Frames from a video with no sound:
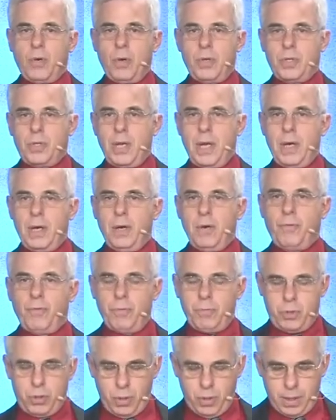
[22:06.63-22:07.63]
Christianity
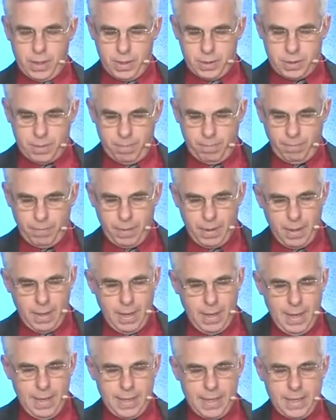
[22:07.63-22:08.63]
from Judaism.
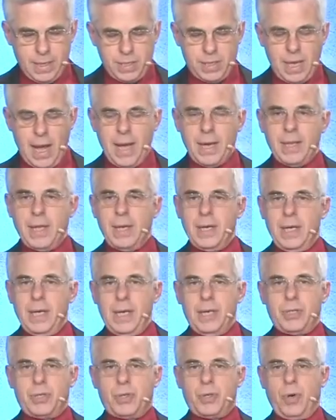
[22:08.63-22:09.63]
They decided that
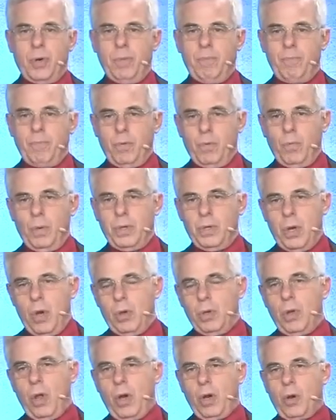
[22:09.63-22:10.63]
Easter would
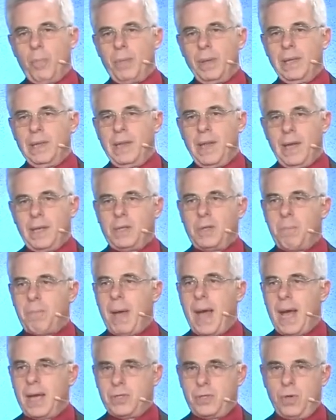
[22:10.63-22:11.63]
no longer be linked to
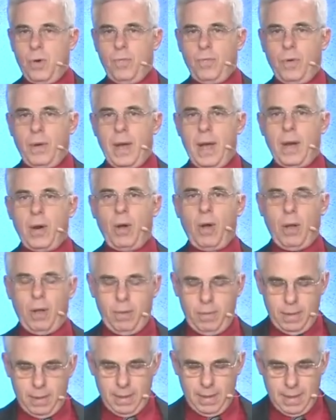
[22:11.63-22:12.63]
Passover at all.